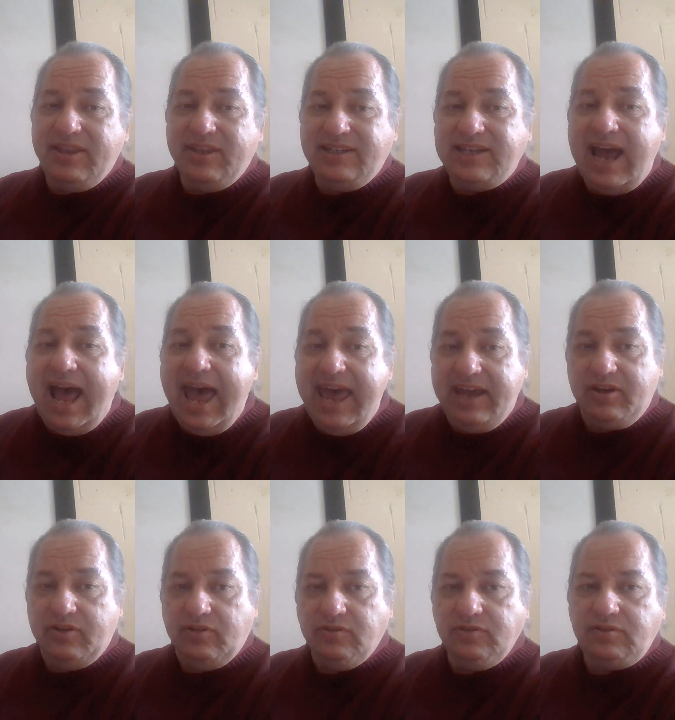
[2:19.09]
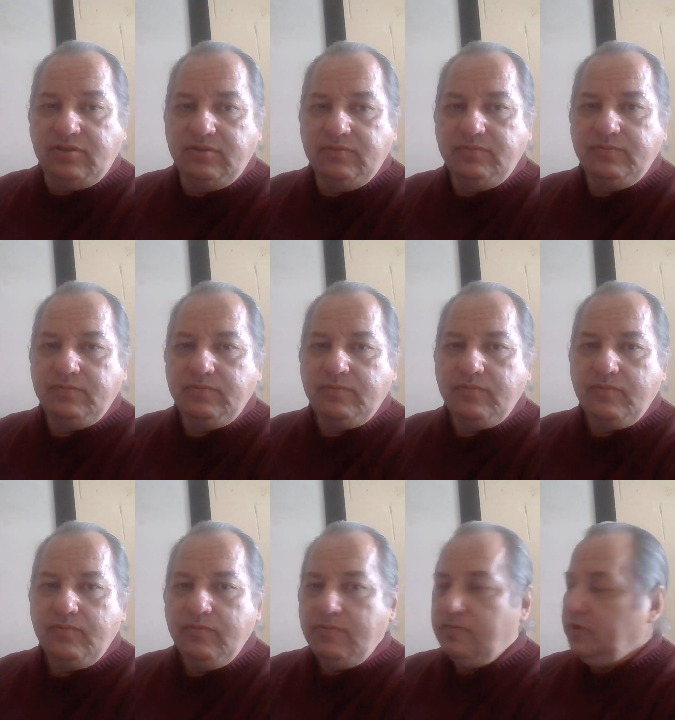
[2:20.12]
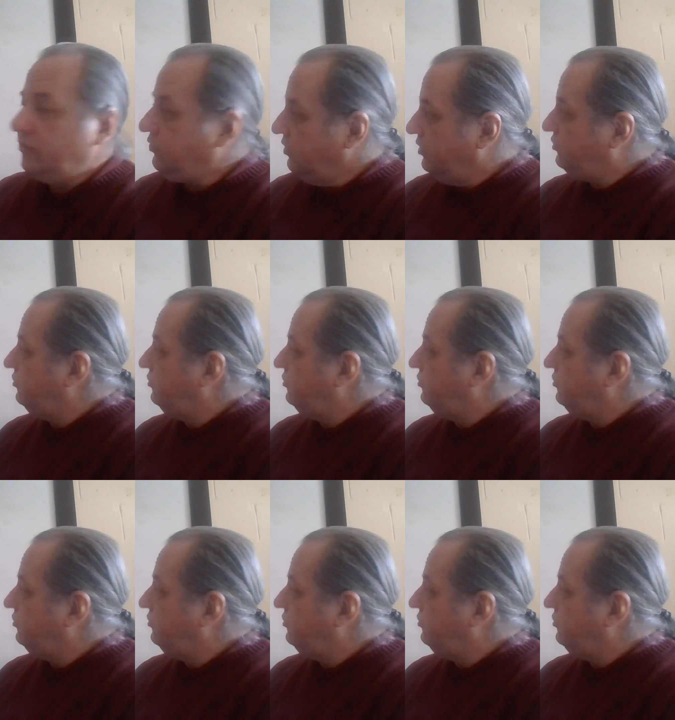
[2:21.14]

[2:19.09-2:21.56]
the diagonals. So let's